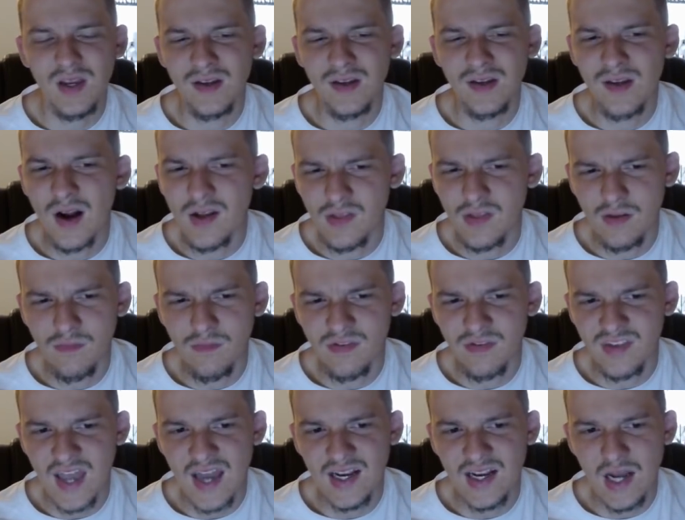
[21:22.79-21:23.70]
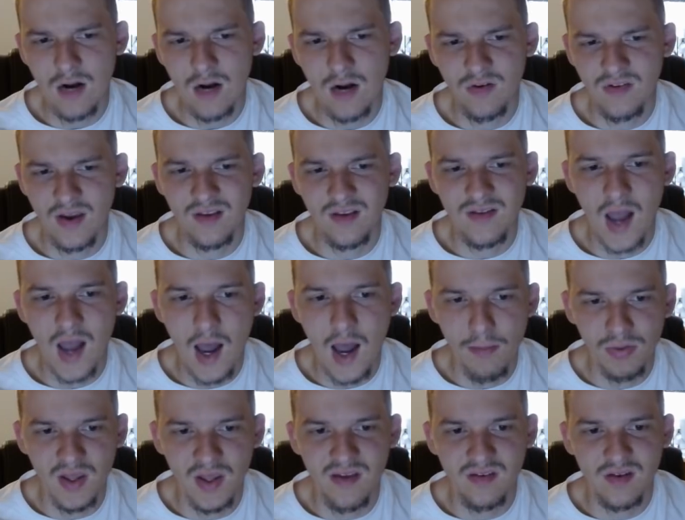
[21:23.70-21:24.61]
none of them stand out as like
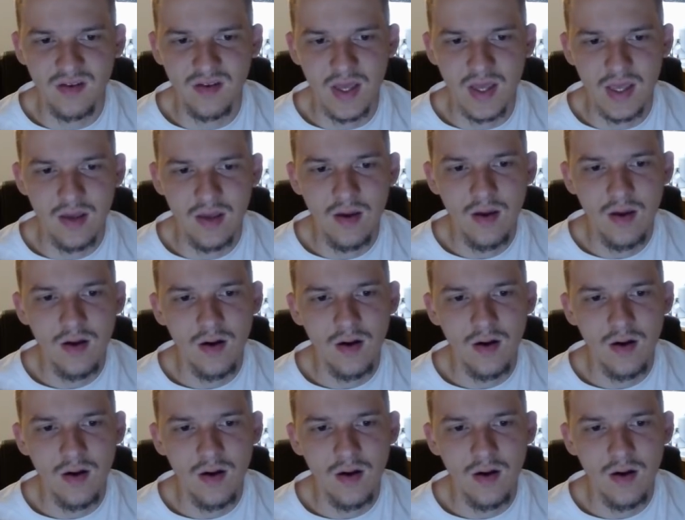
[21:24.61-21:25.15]
top plays today.